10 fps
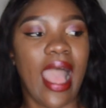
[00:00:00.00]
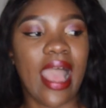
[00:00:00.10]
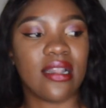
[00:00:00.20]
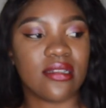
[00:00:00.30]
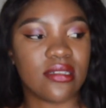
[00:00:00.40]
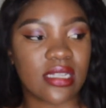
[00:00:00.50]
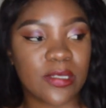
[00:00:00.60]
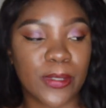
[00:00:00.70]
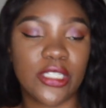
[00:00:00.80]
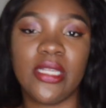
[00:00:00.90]
And
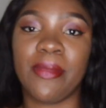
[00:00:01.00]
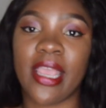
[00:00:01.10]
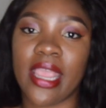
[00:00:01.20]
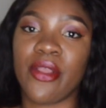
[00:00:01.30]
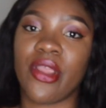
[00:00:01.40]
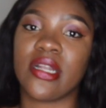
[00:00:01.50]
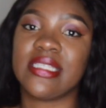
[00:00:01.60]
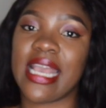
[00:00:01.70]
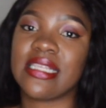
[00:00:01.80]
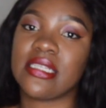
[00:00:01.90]
especially in my area,
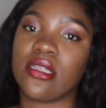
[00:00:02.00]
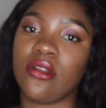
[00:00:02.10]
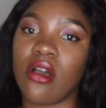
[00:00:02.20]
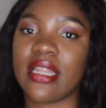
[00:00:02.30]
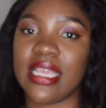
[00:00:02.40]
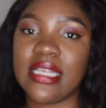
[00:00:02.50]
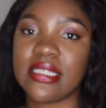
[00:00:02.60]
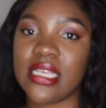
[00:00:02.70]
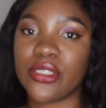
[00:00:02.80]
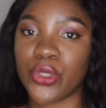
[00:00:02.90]
taxis are not
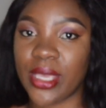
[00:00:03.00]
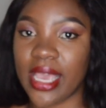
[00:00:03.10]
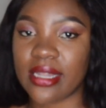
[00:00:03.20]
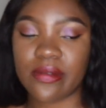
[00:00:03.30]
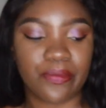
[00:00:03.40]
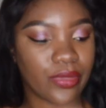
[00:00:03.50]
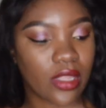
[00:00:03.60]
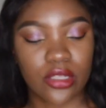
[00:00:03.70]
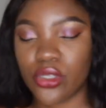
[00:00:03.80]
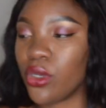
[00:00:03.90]
easy to get.
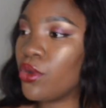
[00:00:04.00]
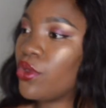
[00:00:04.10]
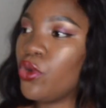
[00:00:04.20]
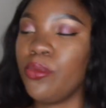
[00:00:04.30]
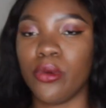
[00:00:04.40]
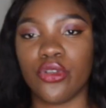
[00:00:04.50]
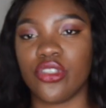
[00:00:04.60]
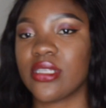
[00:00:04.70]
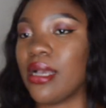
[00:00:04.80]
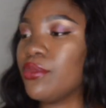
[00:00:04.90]
So the Uber would
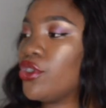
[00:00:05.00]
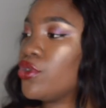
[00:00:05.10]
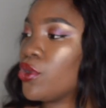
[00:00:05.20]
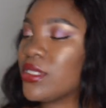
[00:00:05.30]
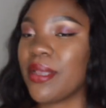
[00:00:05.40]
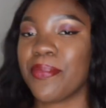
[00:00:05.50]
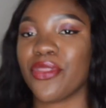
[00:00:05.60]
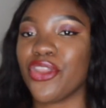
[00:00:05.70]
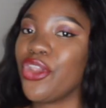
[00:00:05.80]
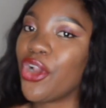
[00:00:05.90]
just come to your doorstep
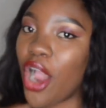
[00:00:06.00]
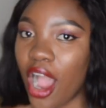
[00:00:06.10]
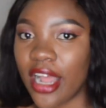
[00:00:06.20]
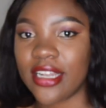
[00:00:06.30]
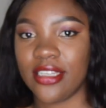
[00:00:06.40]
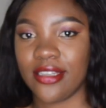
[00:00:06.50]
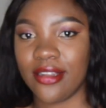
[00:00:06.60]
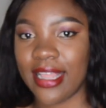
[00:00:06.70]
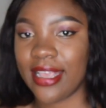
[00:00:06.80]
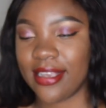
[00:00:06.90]
and then you're gone. You
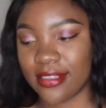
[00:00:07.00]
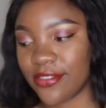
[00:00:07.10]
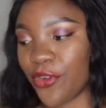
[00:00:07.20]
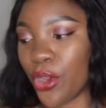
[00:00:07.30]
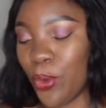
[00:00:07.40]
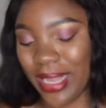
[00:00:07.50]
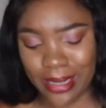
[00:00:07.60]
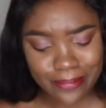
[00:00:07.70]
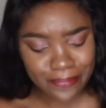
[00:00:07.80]
know, like it's very quick.